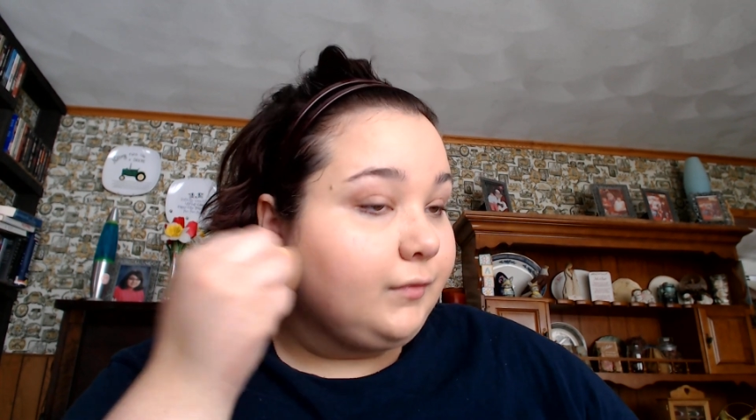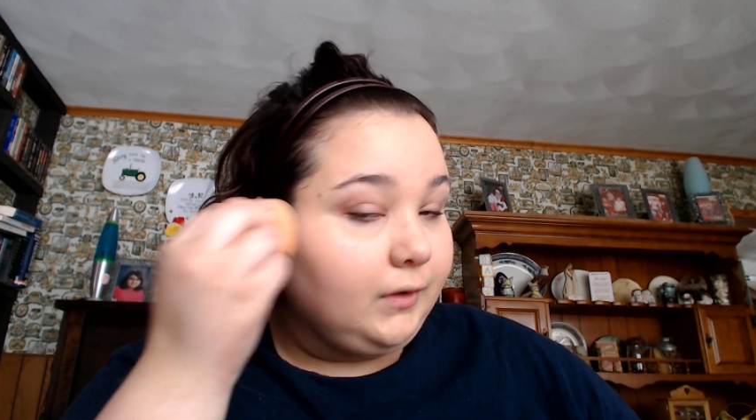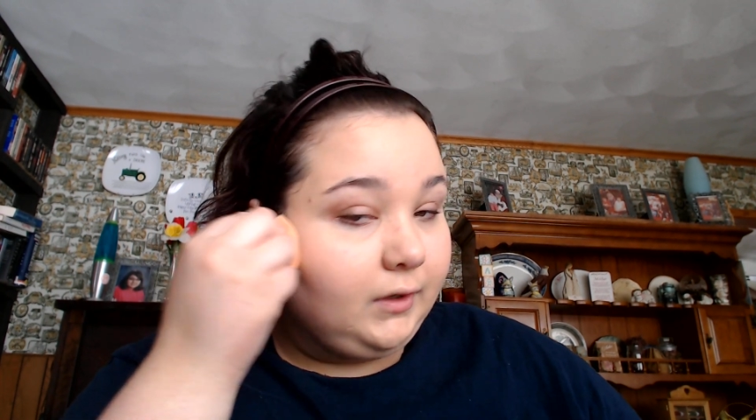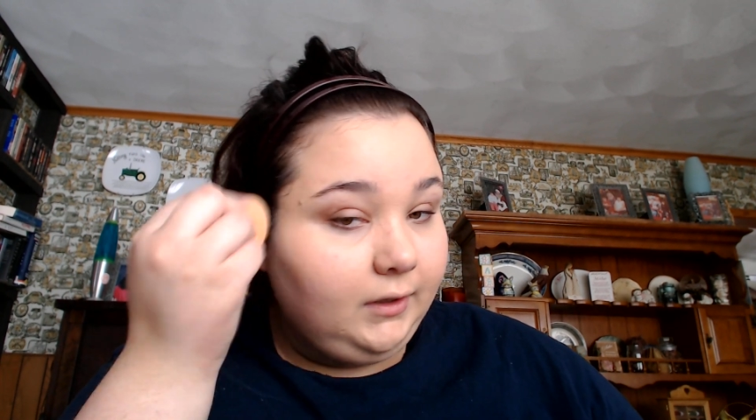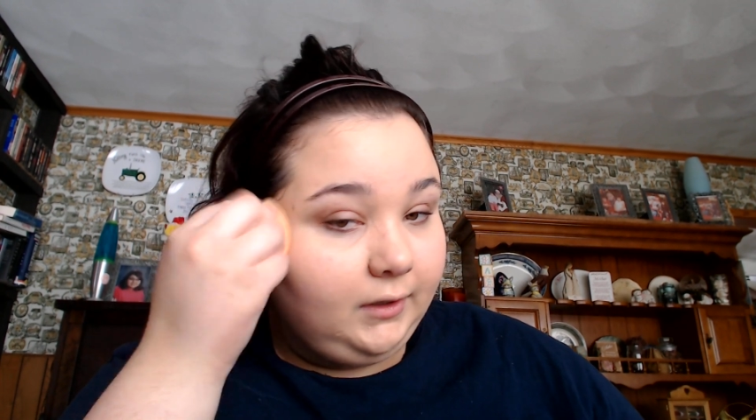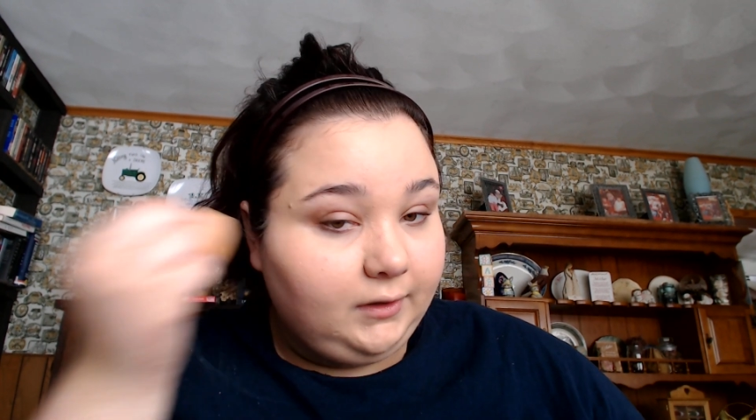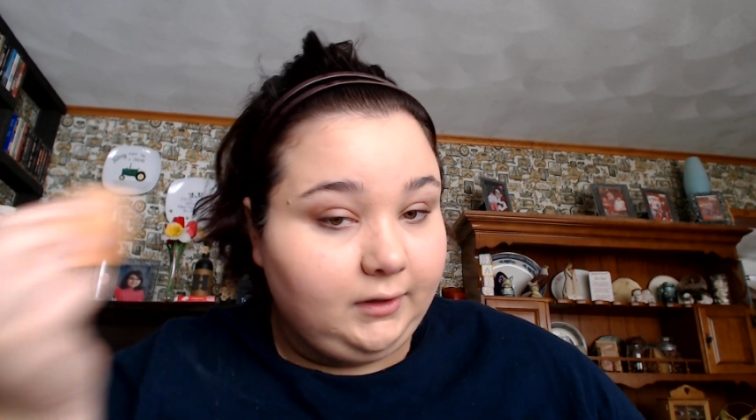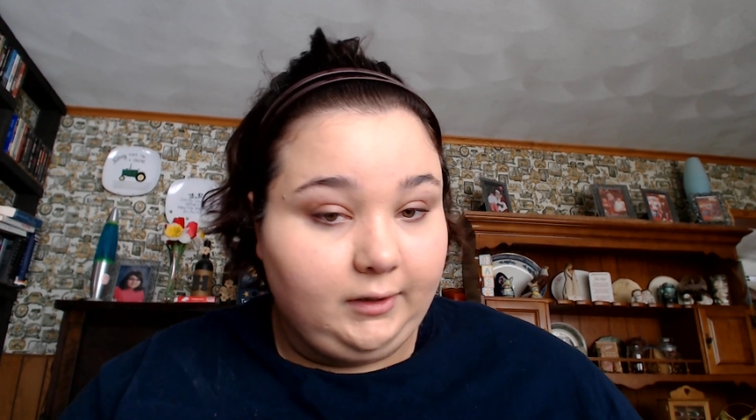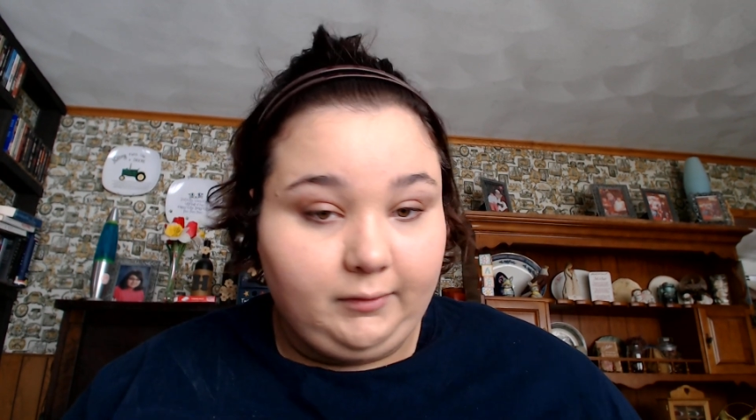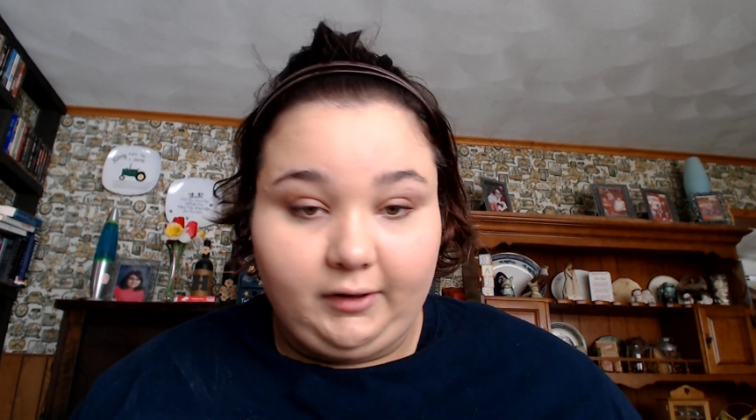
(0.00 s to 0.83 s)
And there we